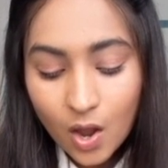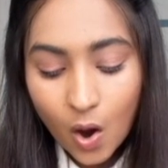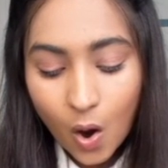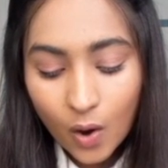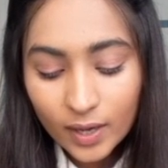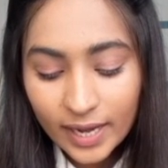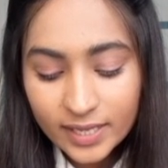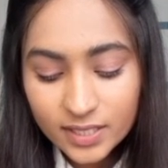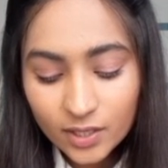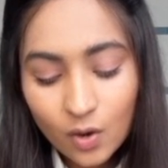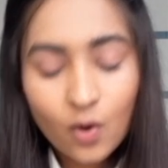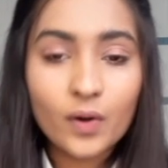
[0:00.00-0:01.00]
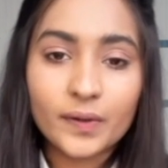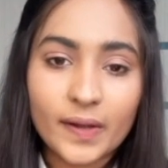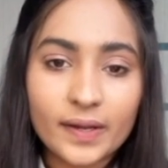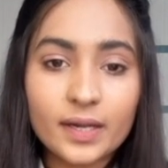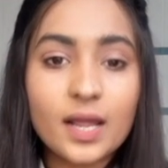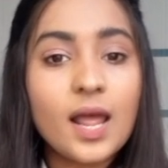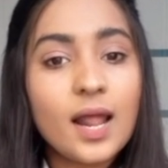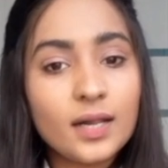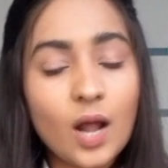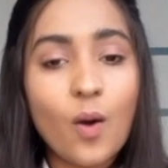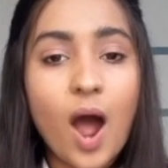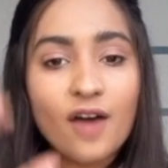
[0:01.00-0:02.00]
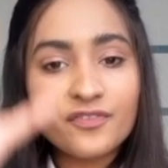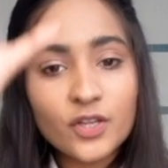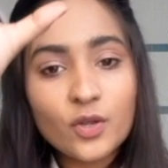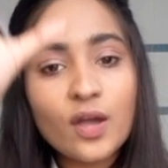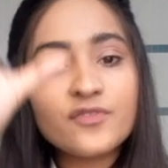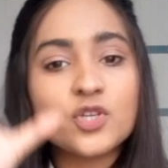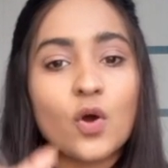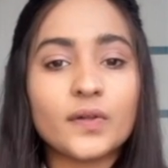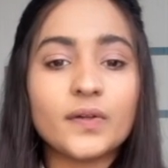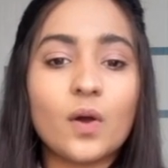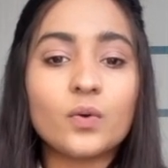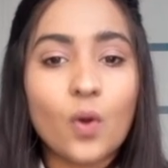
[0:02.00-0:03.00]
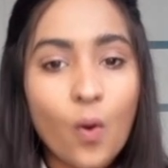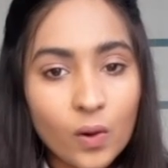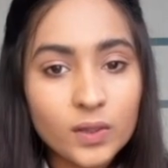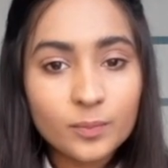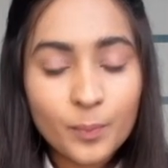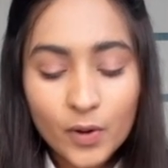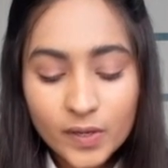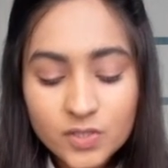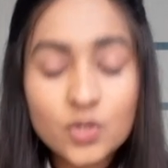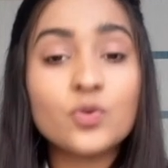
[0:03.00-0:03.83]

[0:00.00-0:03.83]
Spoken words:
Organizing your content. Now, after you have jotted down all the points,